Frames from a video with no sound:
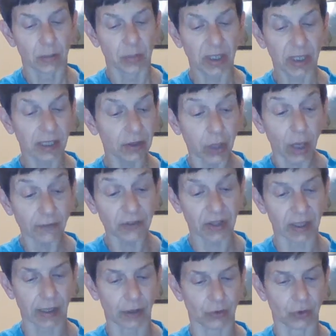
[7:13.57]
"Petey loves
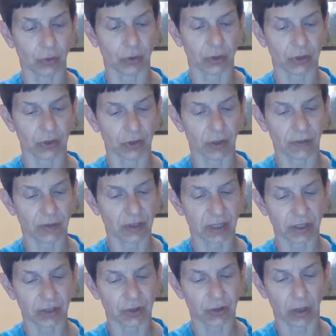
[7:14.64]
the outdoors," Trevor
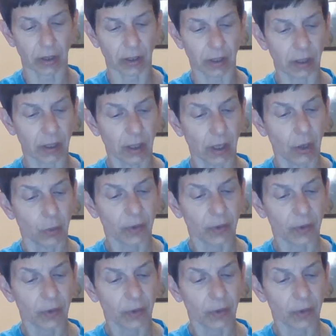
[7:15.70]
said strongly.